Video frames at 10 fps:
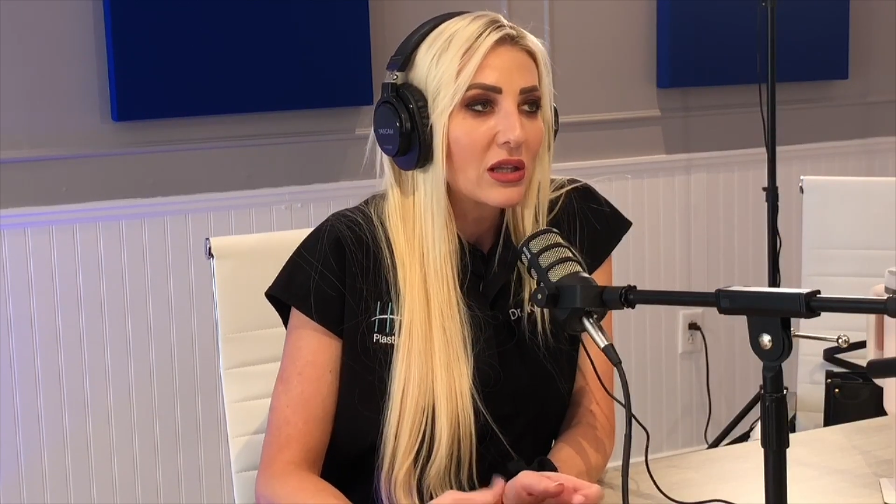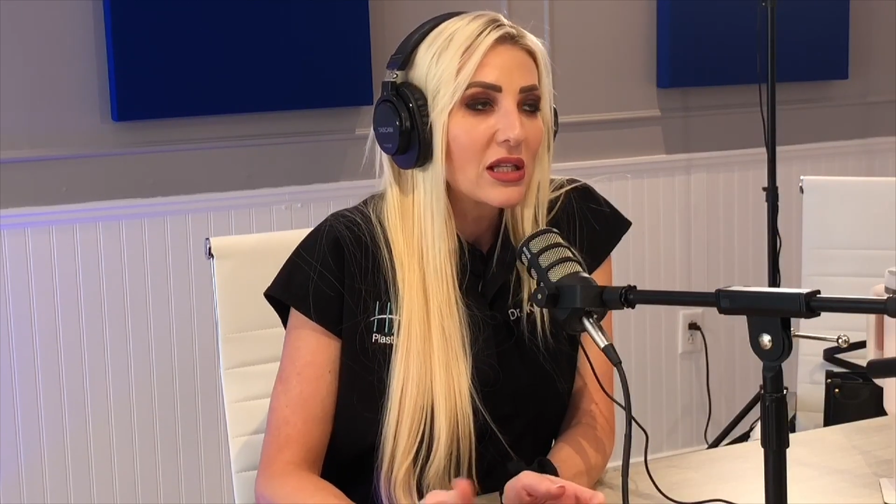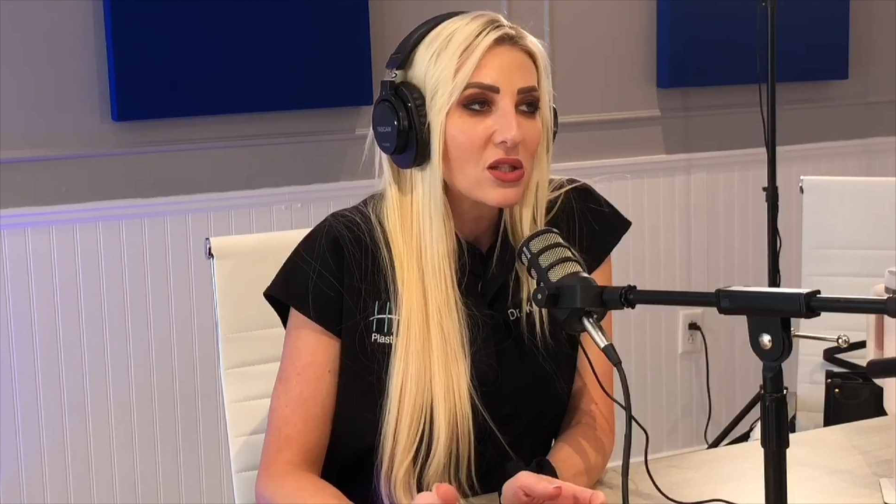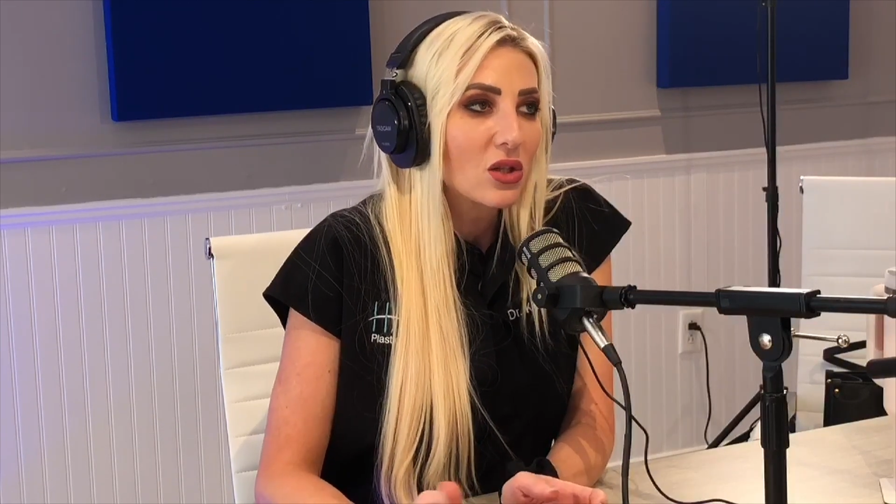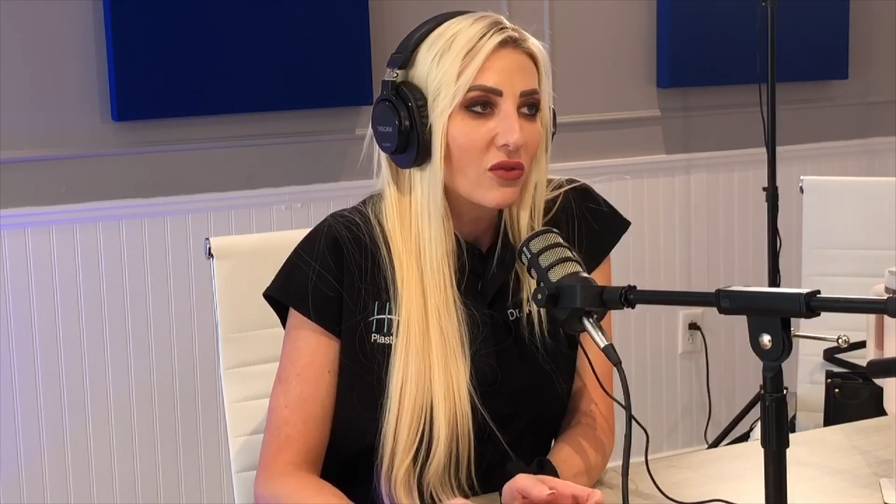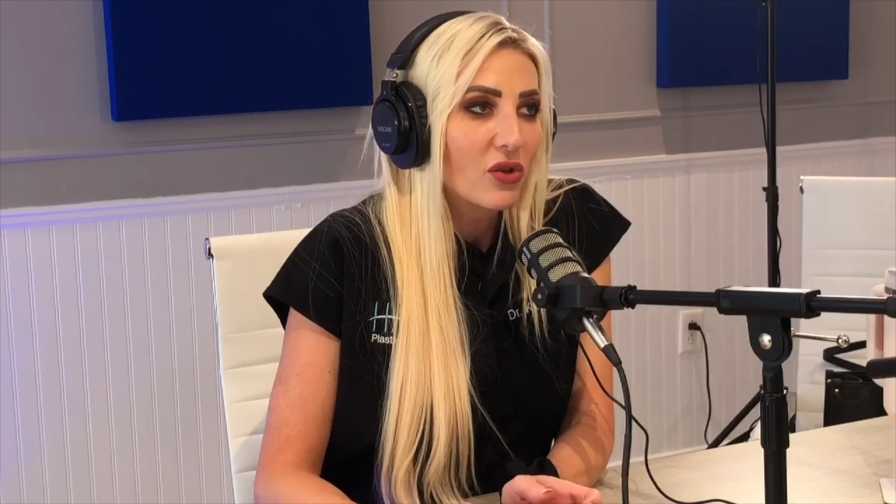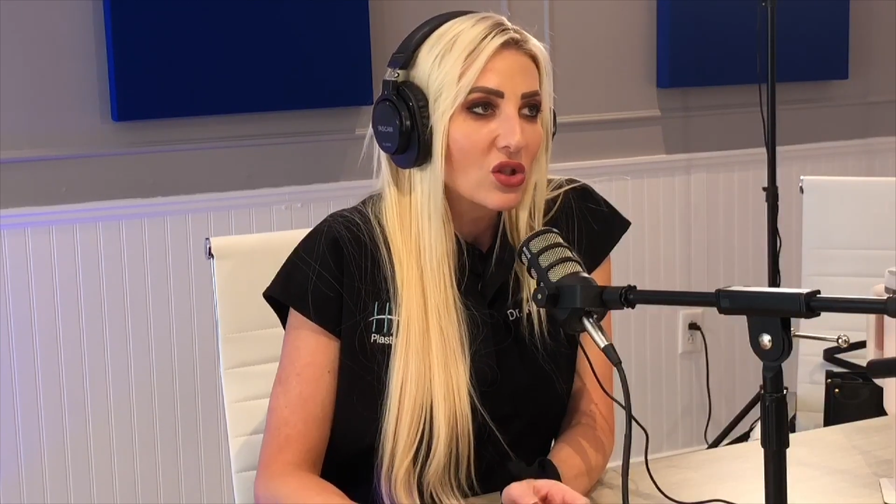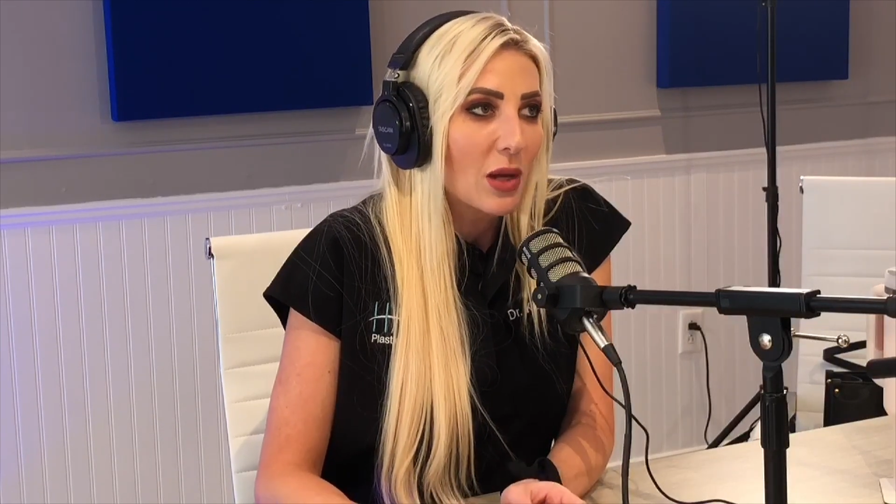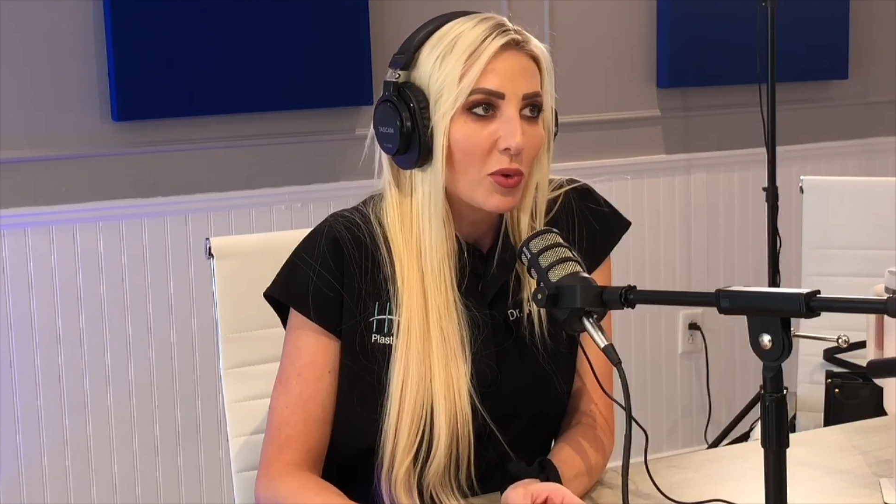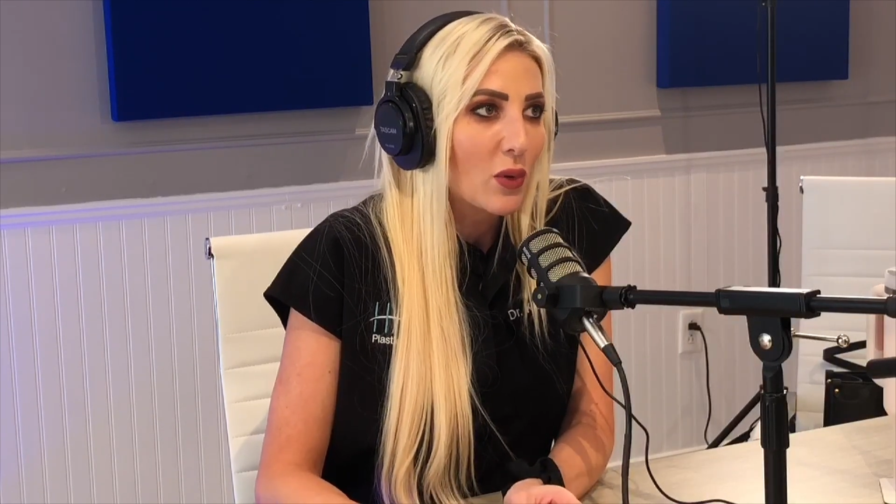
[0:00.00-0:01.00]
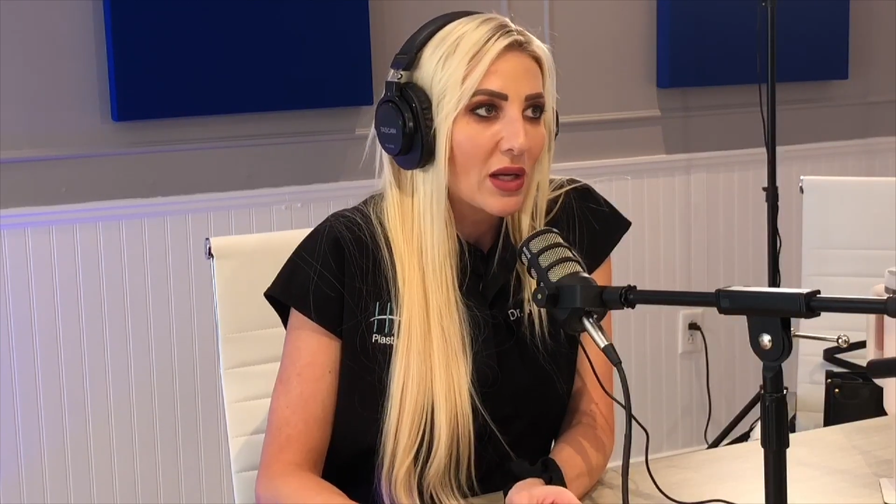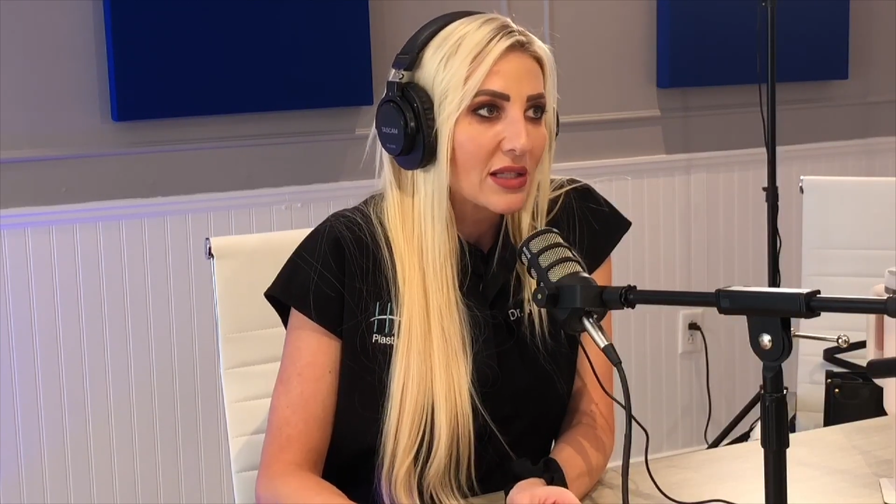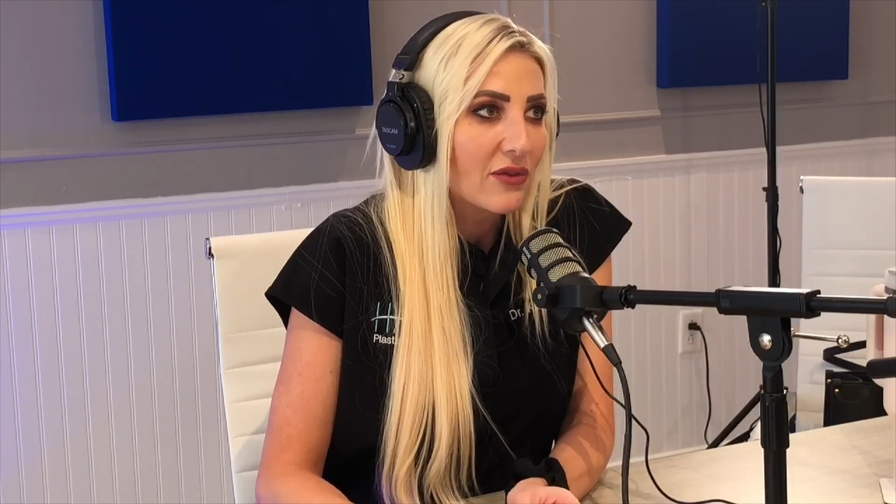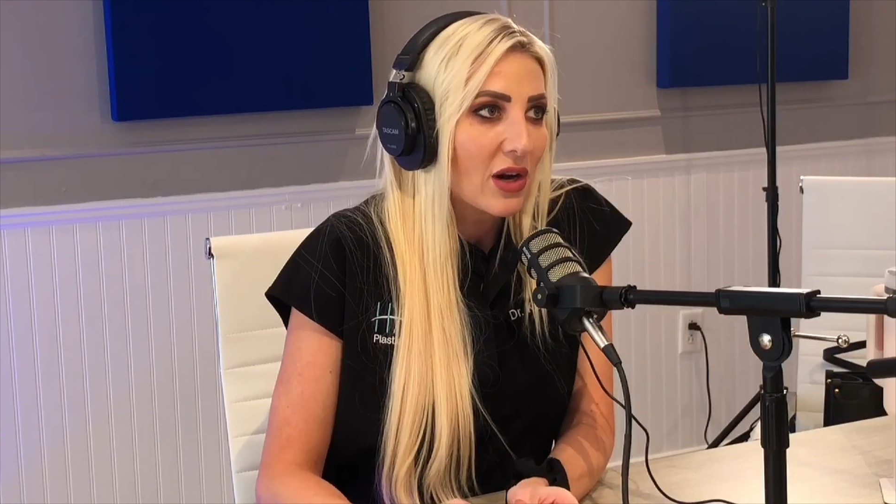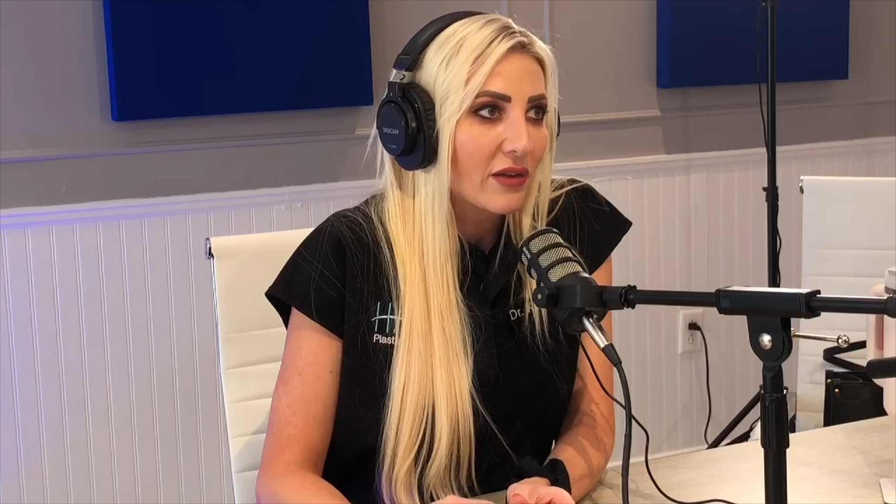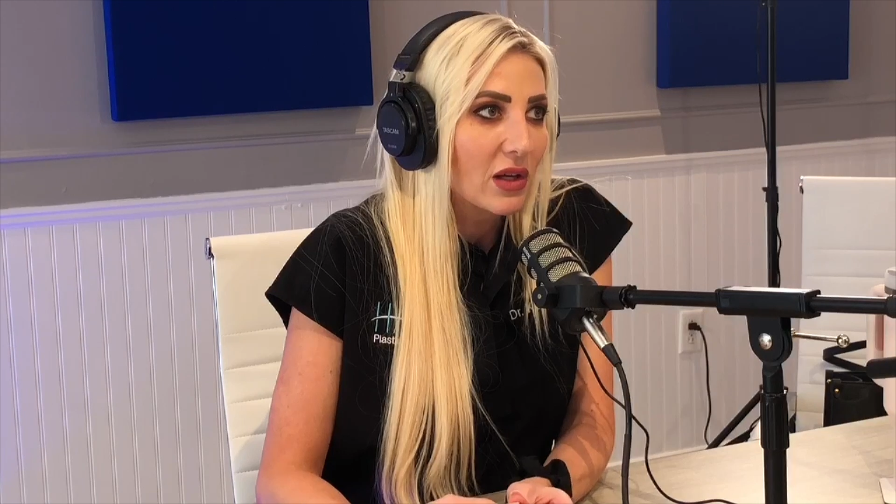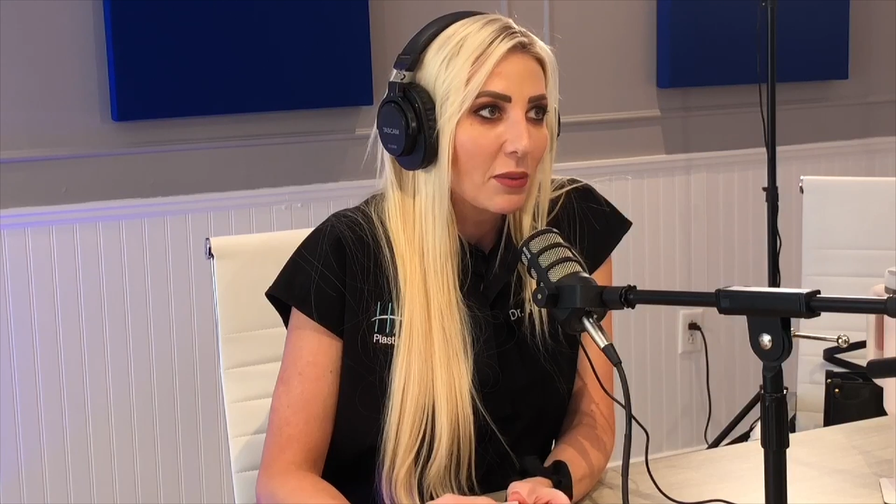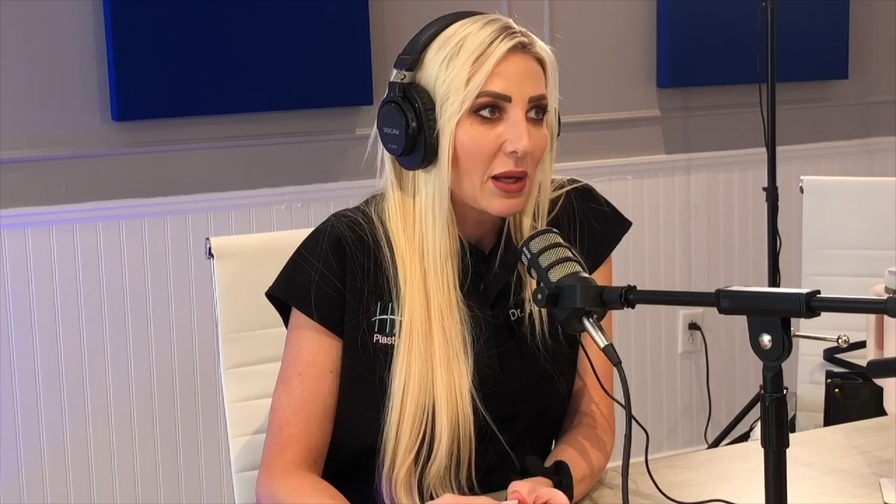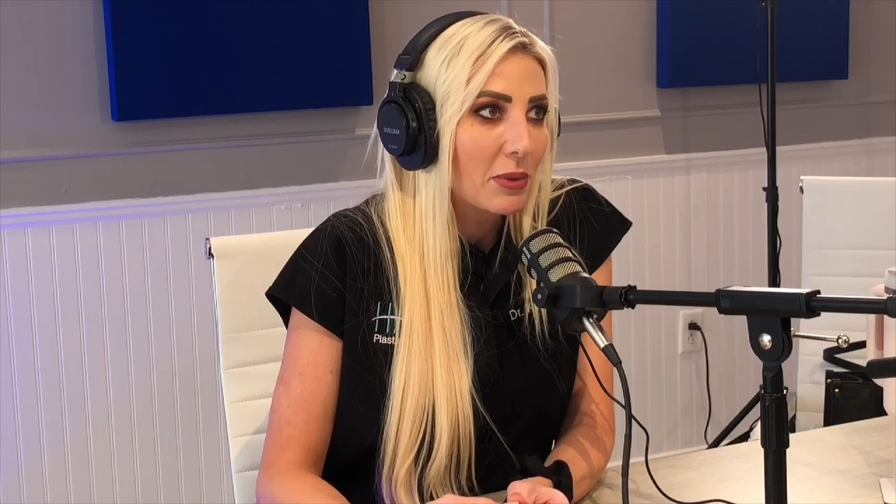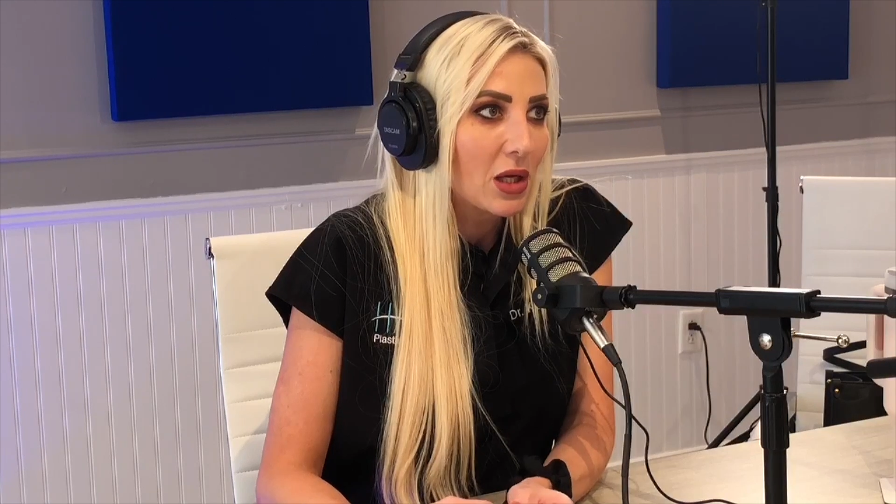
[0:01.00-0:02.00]
at least during the first couple of weeks after having a
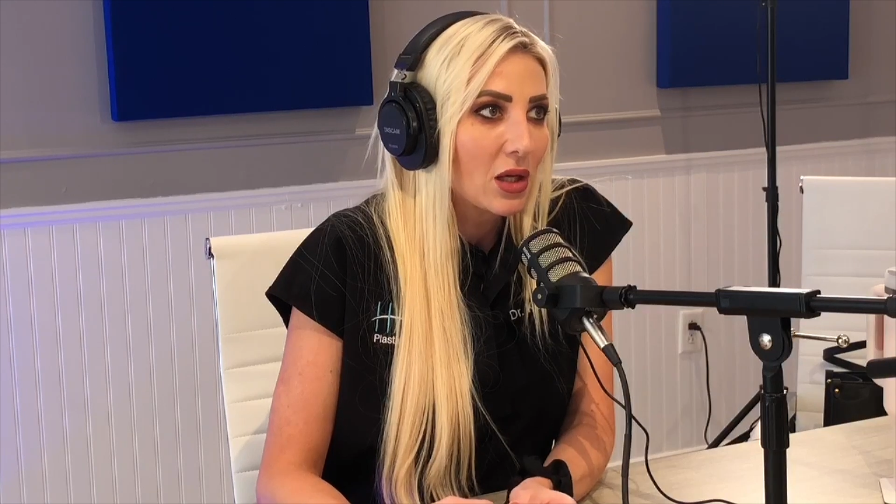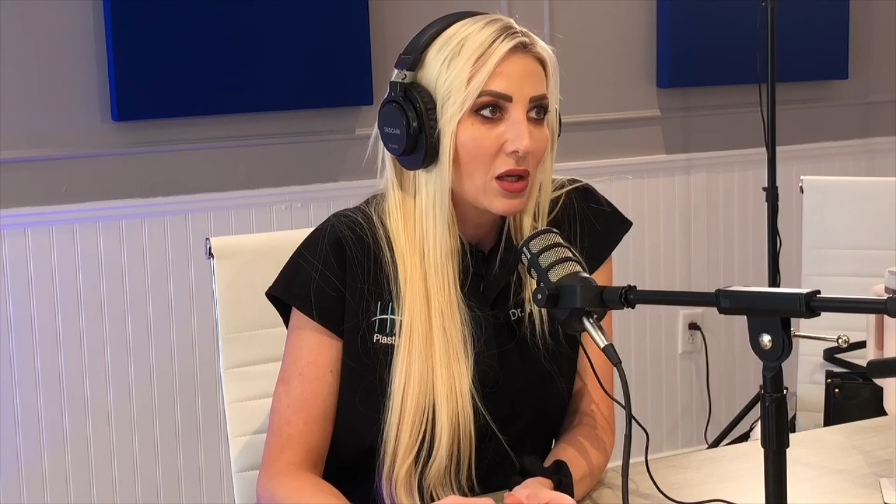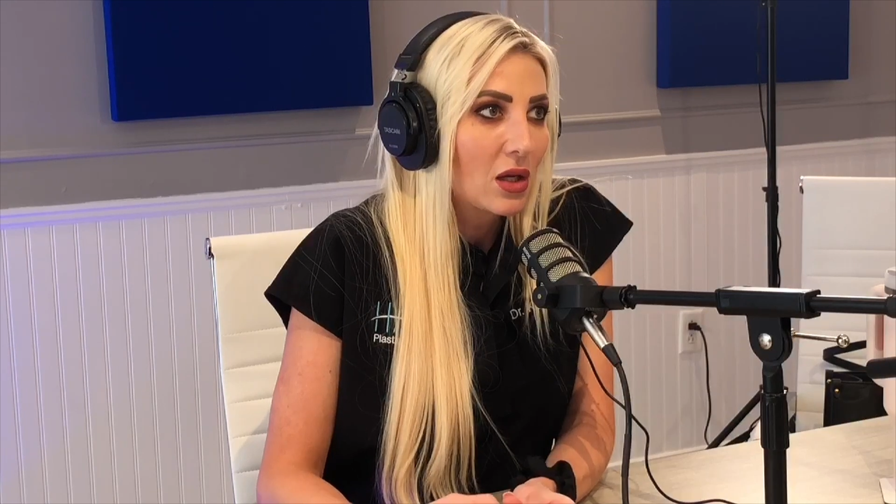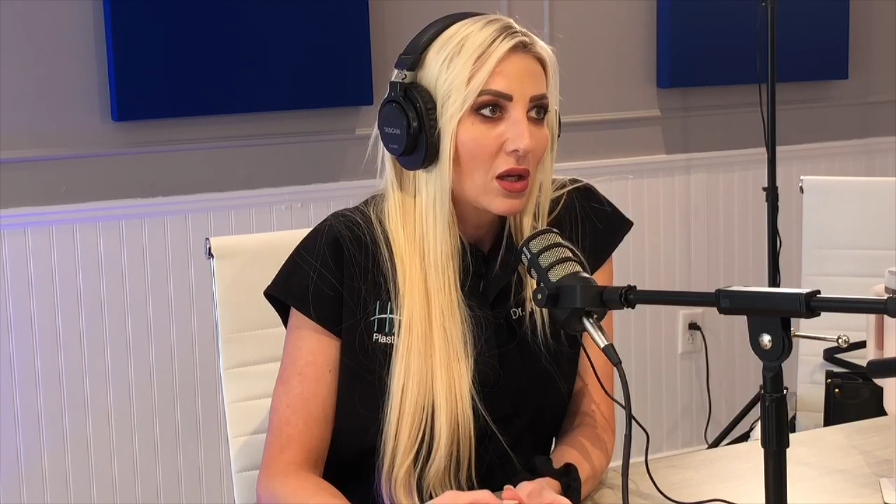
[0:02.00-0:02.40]
baby.